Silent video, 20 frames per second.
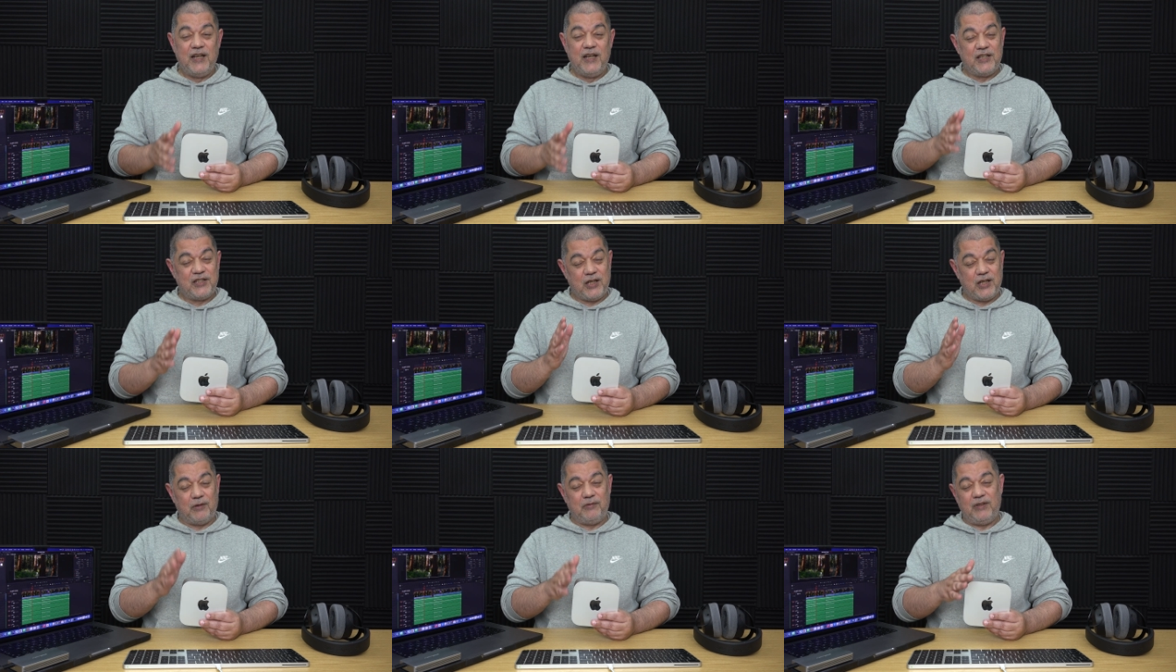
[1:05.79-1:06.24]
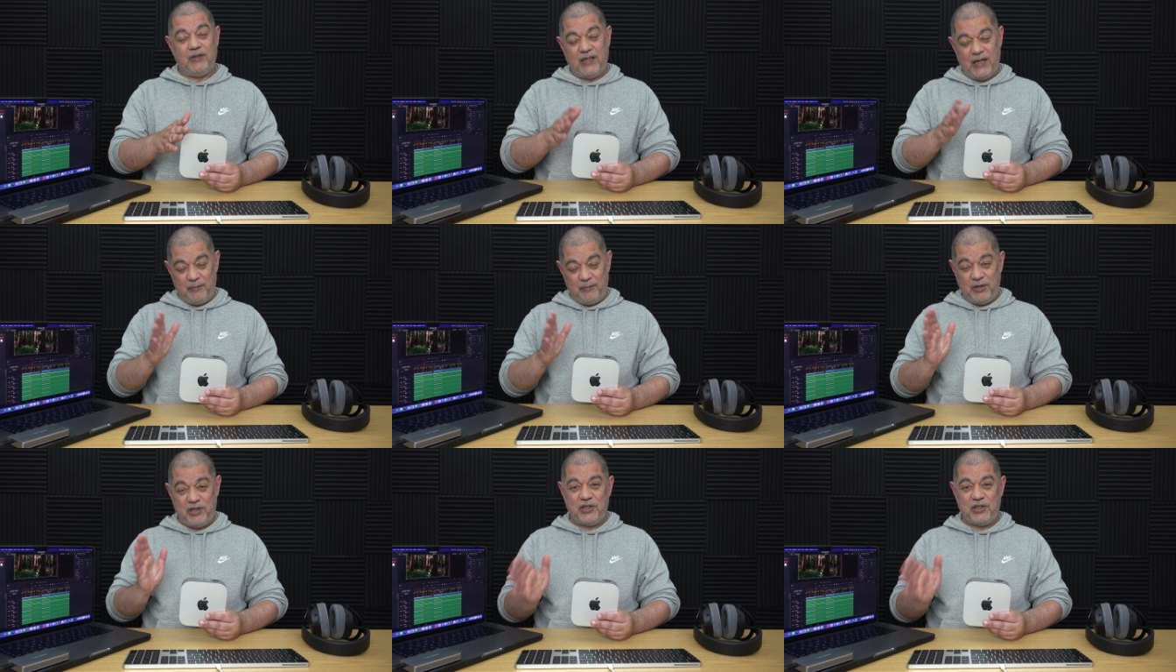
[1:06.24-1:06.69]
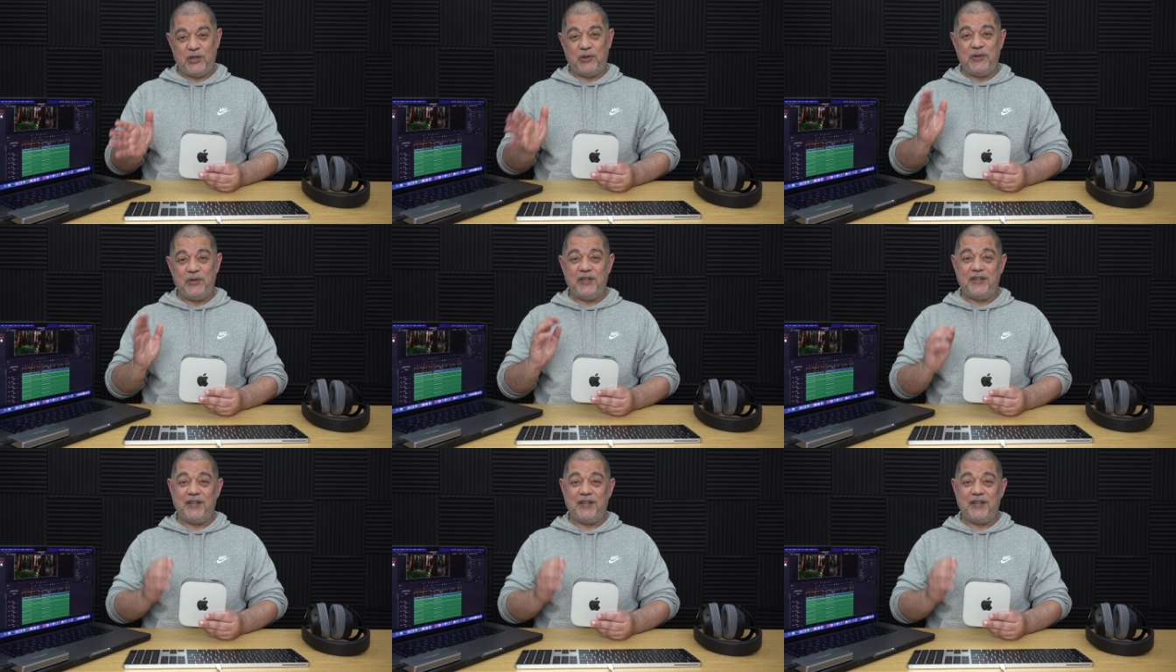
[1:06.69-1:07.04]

So let me show you